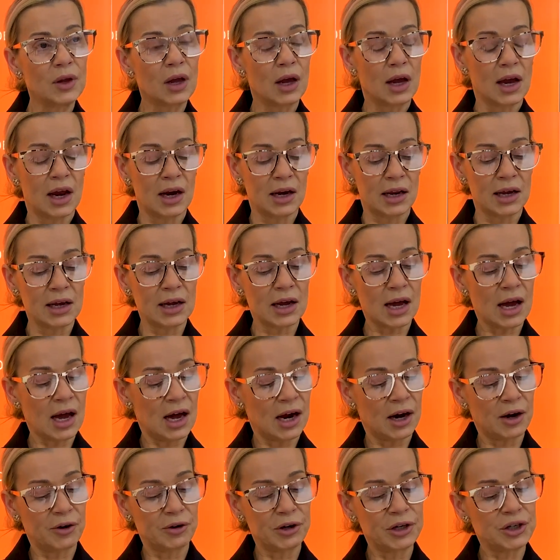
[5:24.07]
It
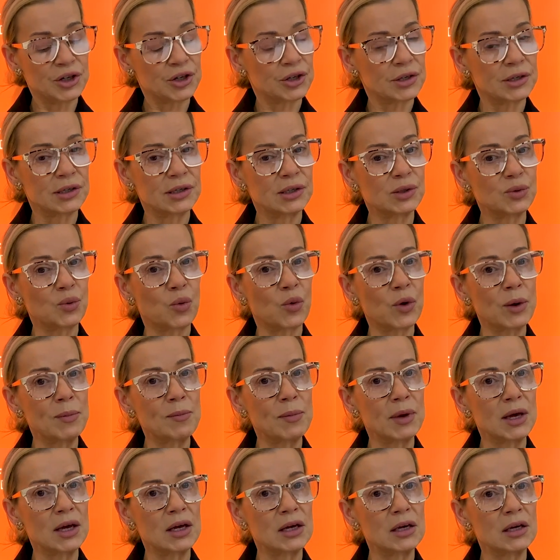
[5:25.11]
encourages
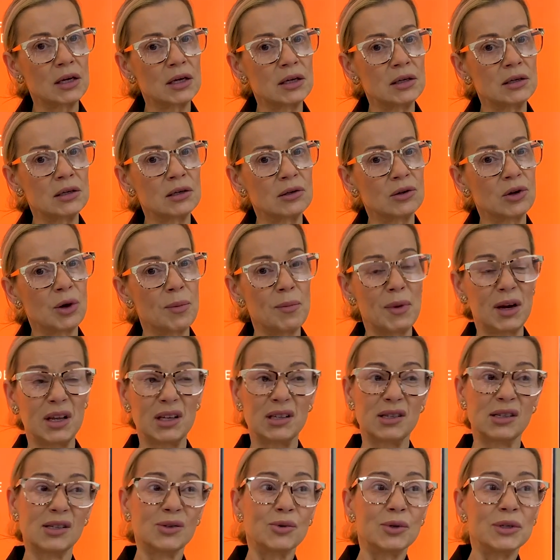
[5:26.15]
women committing
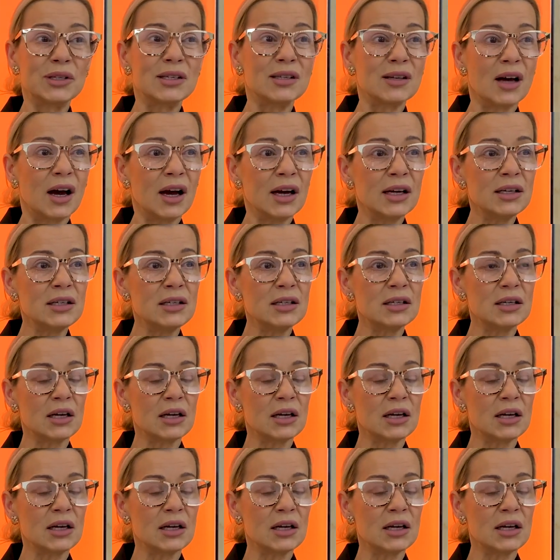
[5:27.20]
suicide.